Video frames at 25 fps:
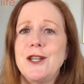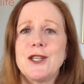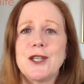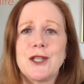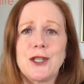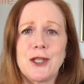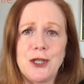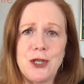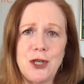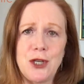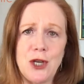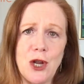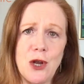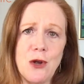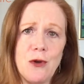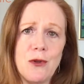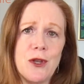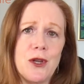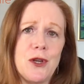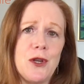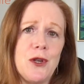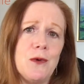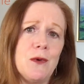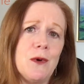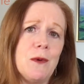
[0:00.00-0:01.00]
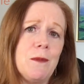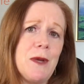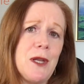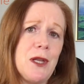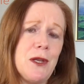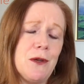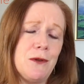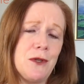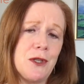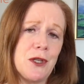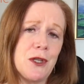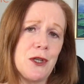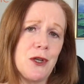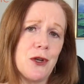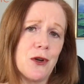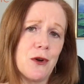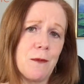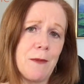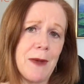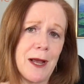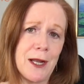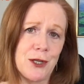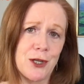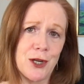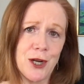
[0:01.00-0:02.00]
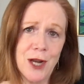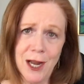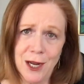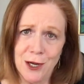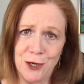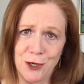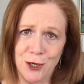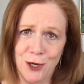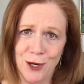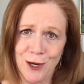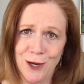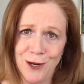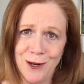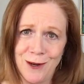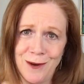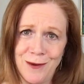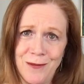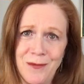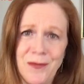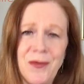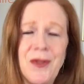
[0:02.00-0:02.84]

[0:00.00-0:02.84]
just know that you will be using your imagination